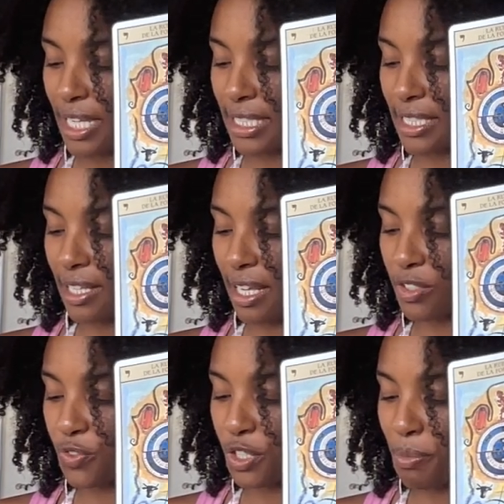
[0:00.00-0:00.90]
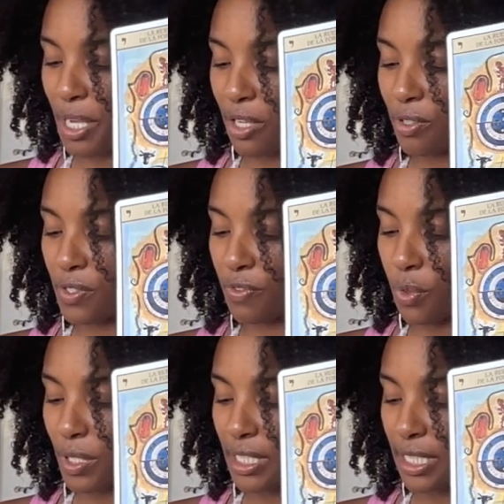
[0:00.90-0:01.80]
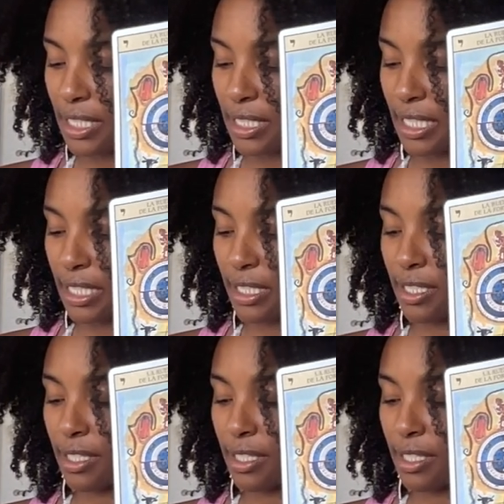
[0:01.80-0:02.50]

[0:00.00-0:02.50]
as it allows for you to make use of coincidences.